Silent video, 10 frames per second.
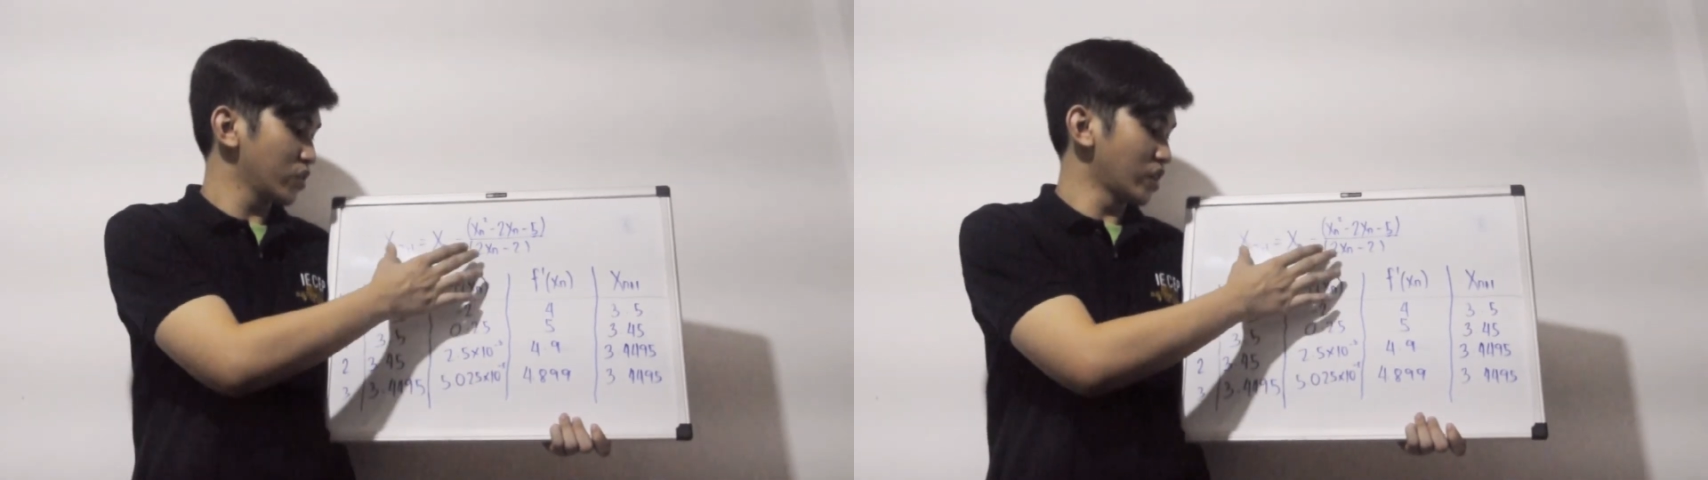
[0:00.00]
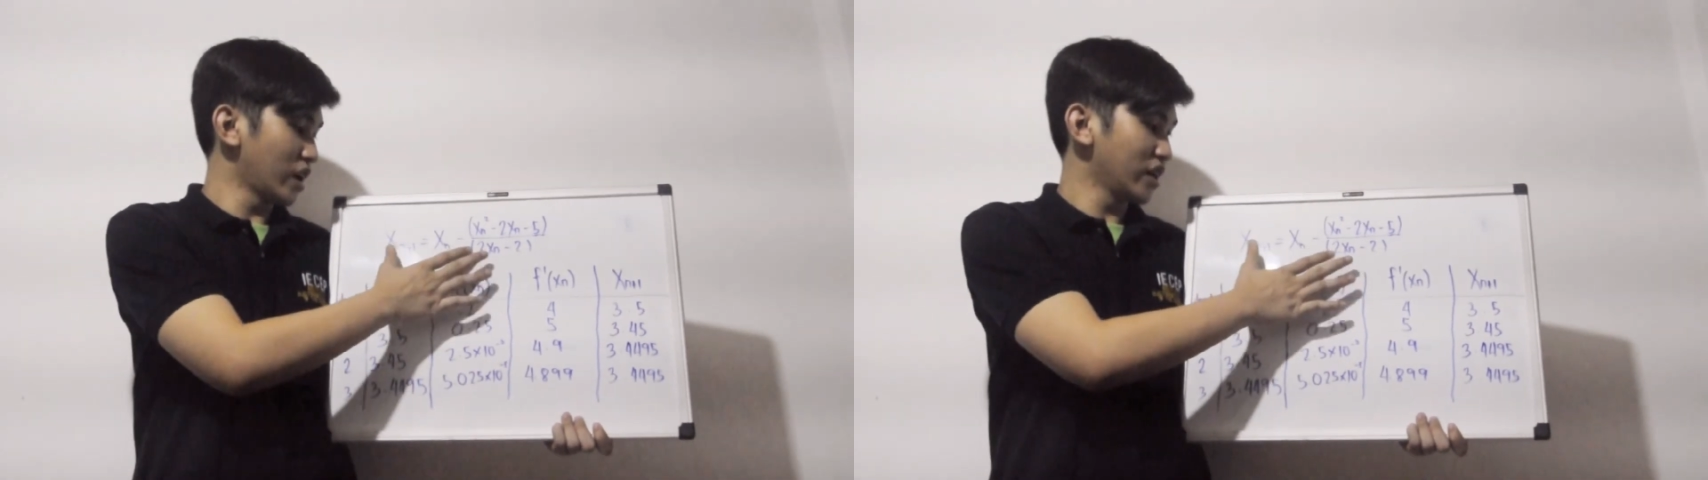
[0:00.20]

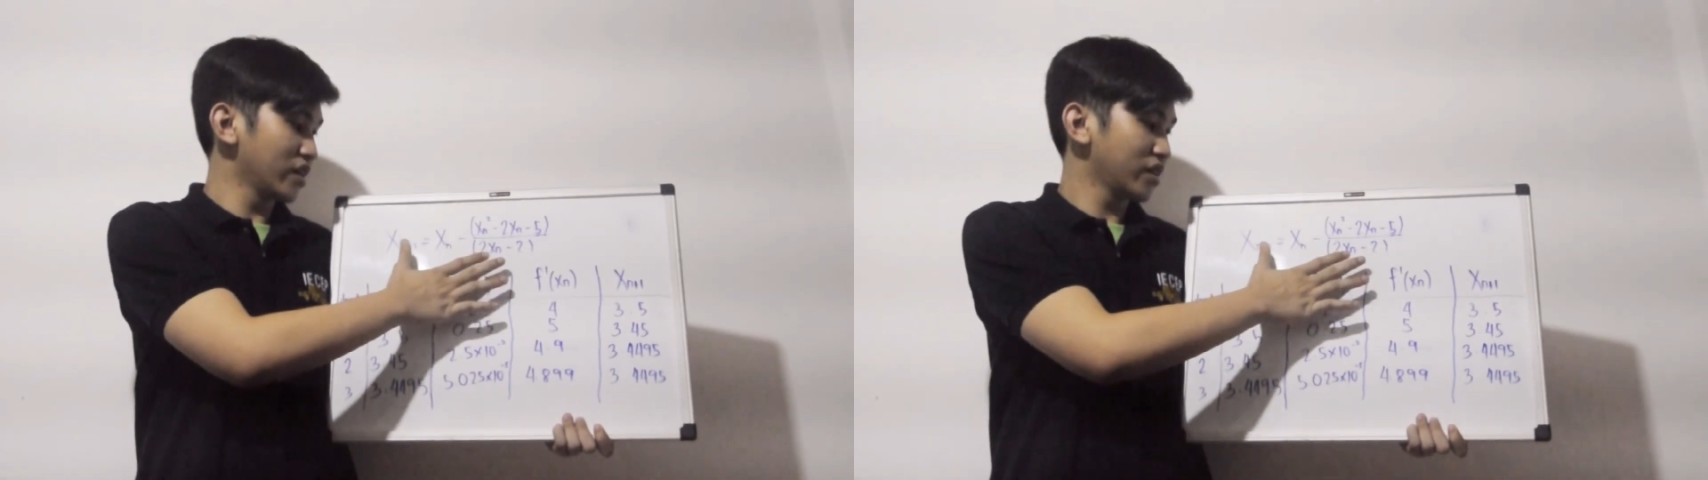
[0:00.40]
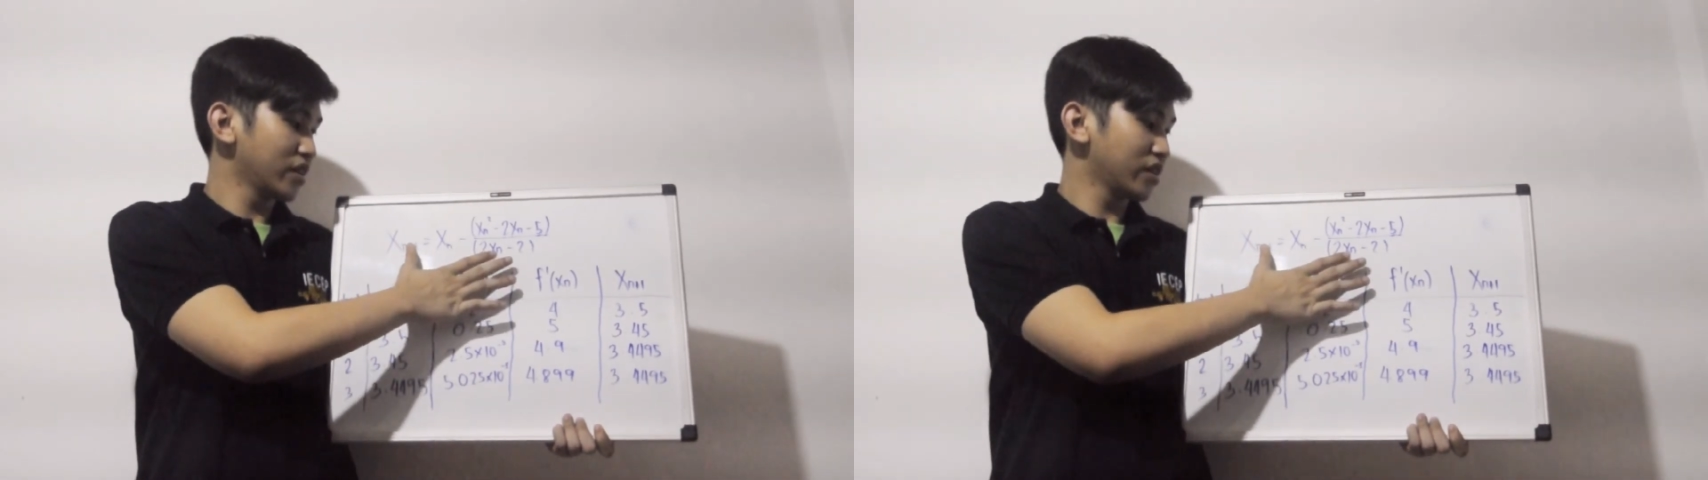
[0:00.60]
to
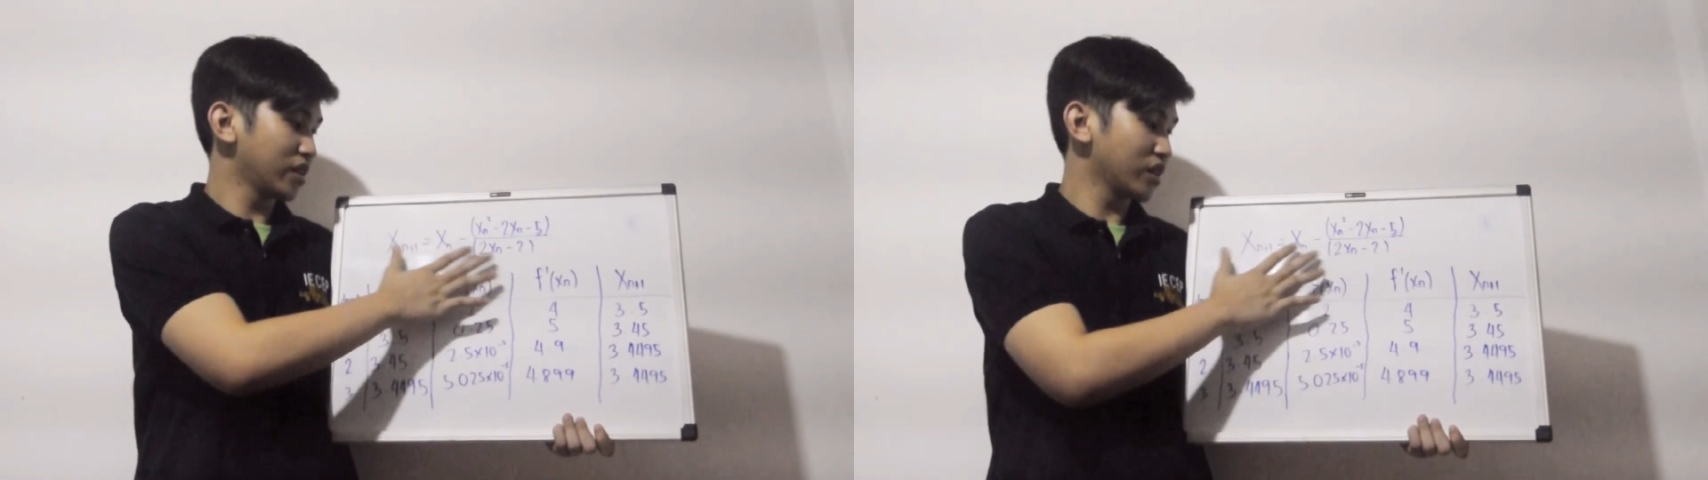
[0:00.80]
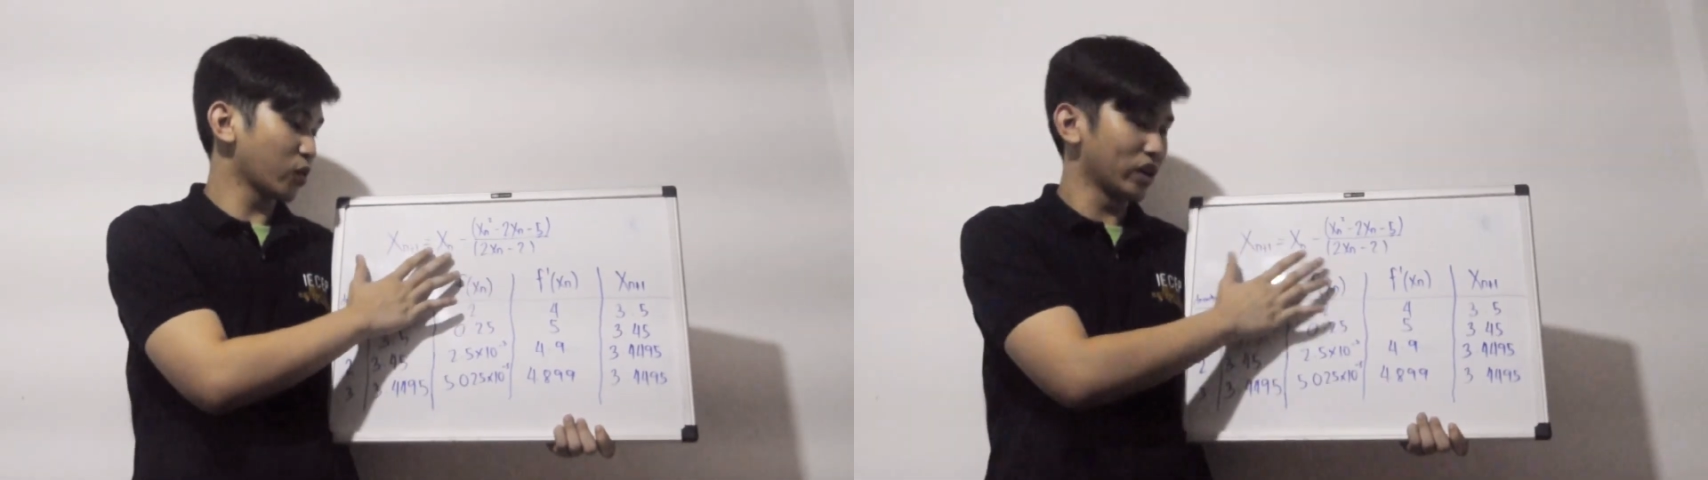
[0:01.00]
the
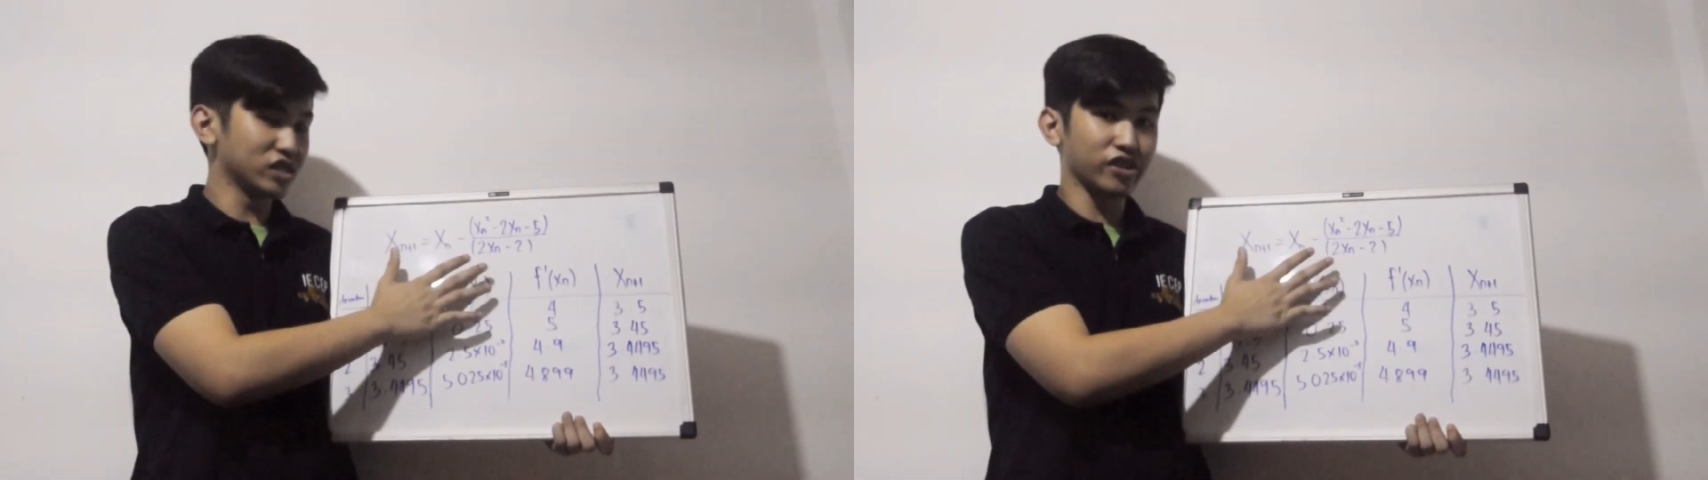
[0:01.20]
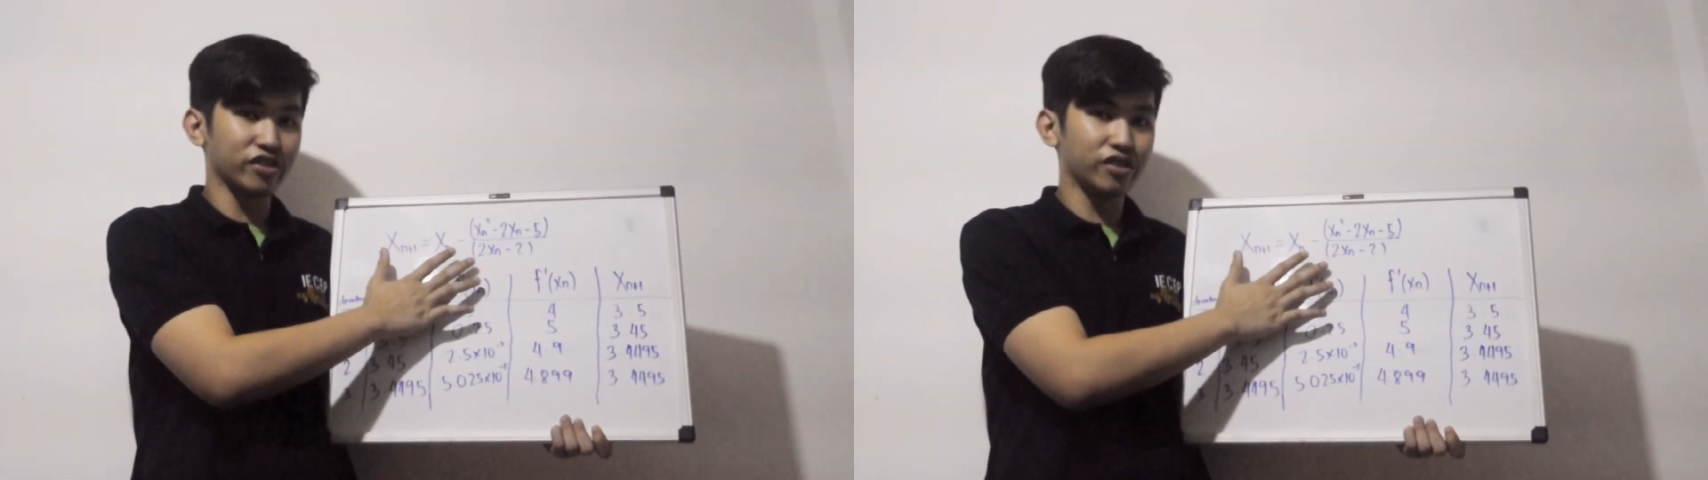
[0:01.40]

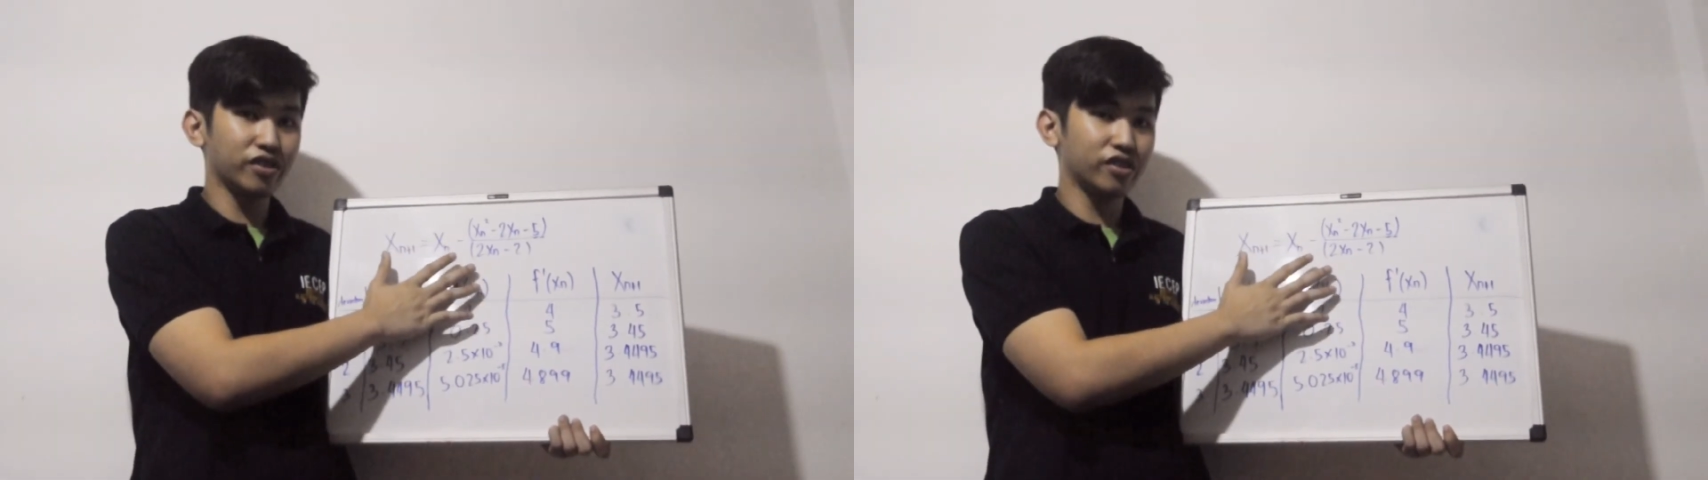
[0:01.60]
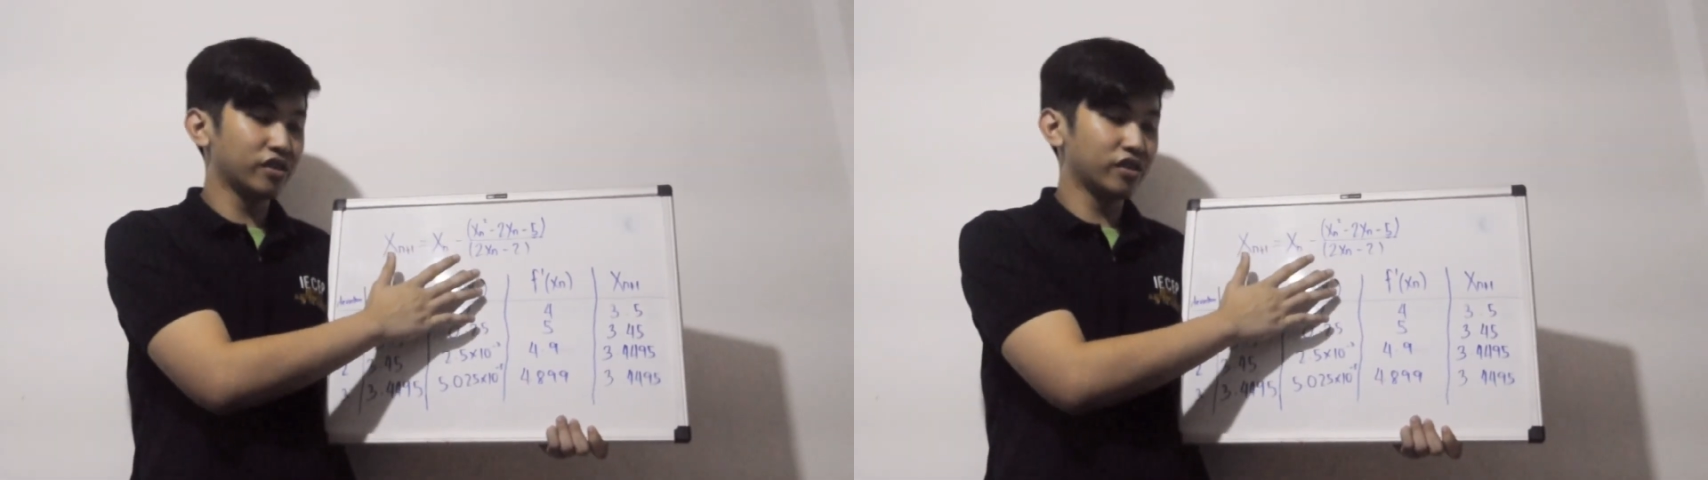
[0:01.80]
equation.